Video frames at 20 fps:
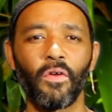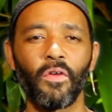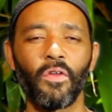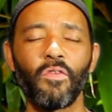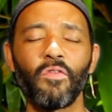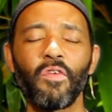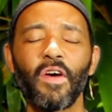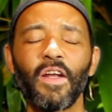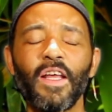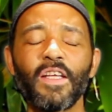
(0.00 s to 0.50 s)

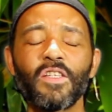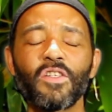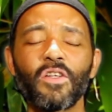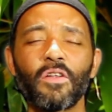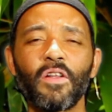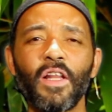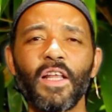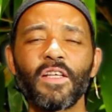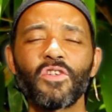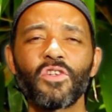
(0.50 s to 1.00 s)
In fact,
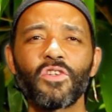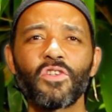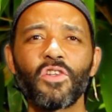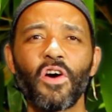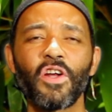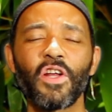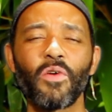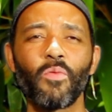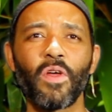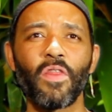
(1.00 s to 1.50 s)
let's
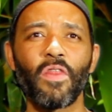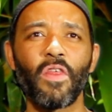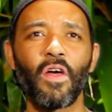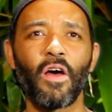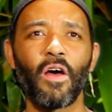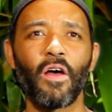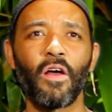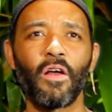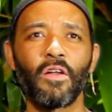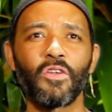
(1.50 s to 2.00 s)
start it with
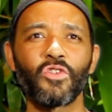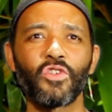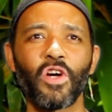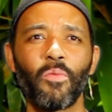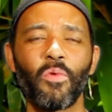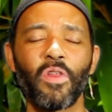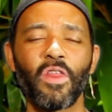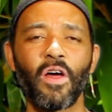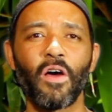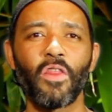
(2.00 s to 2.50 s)
the
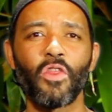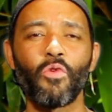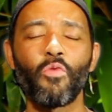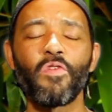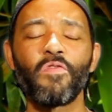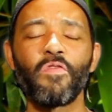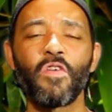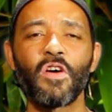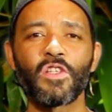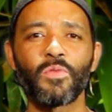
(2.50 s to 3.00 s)

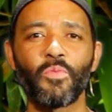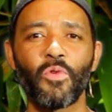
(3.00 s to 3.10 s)
reverse